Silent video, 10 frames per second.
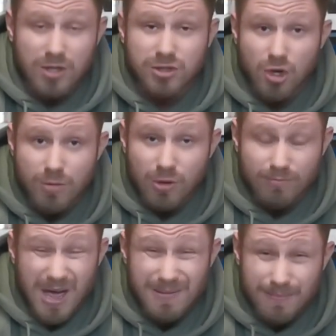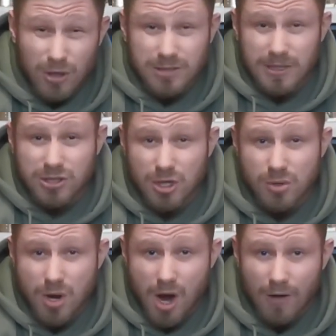scoop, or maybe possibly
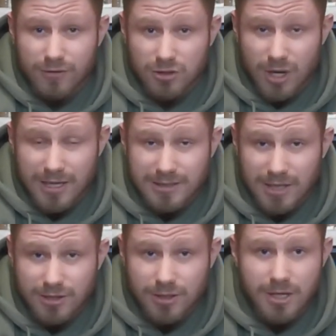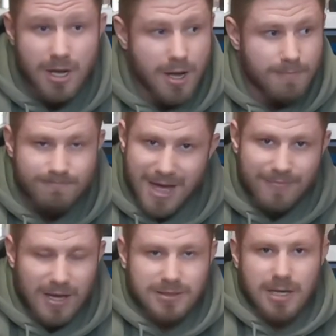2 after training session,
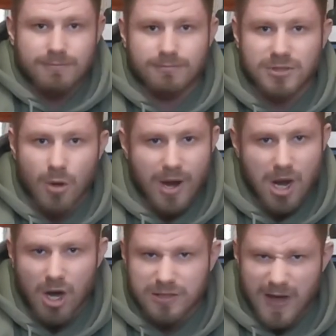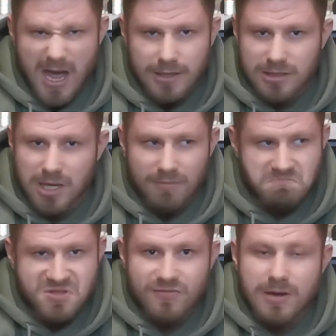and that's it. So it lasts for ages, like
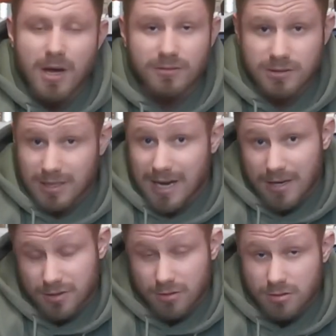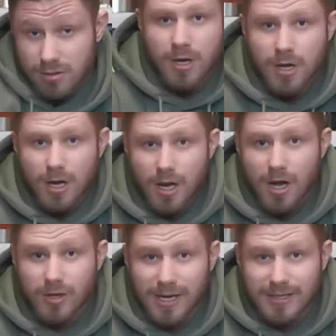3 months it can do.
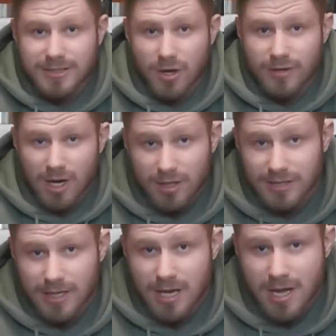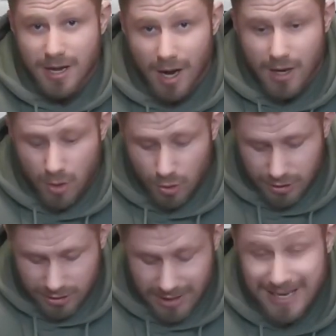Okay, so the last thing I
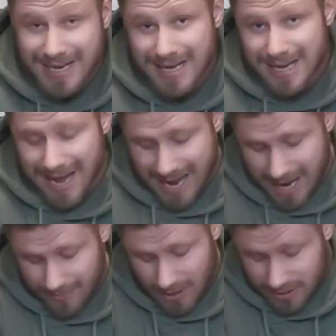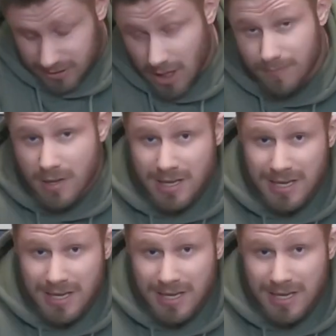ordered, and that has come,